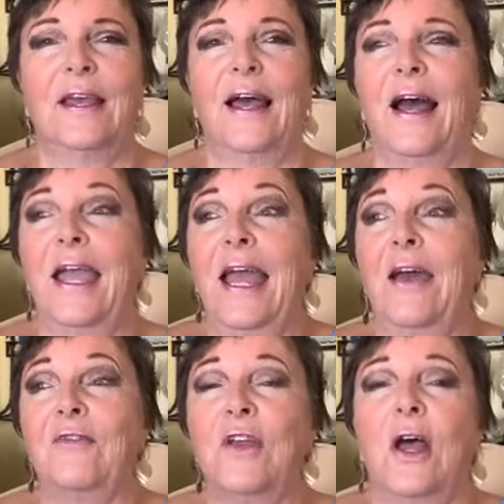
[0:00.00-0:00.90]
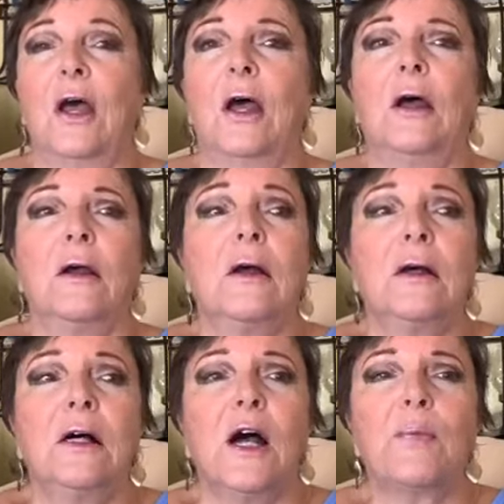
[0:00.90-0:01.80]
I have a,
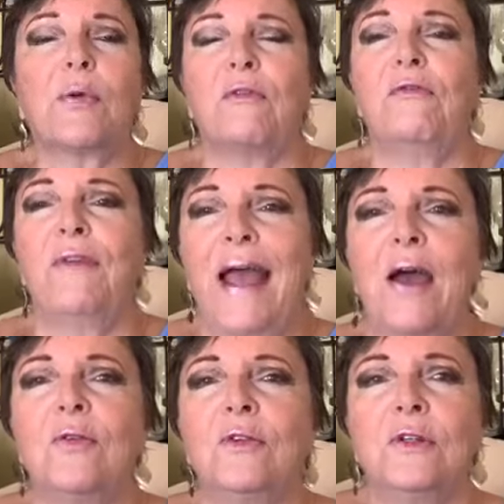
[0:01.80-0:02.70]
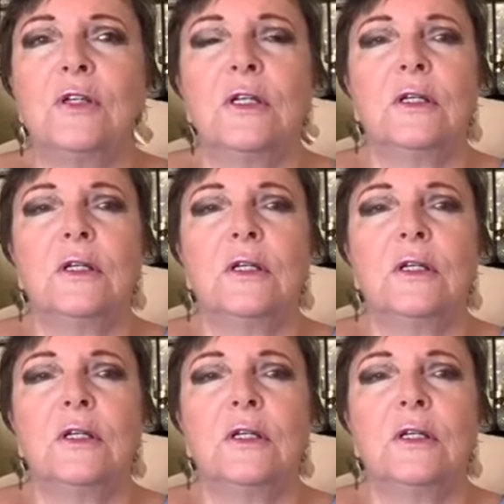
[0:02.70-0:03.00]
a profound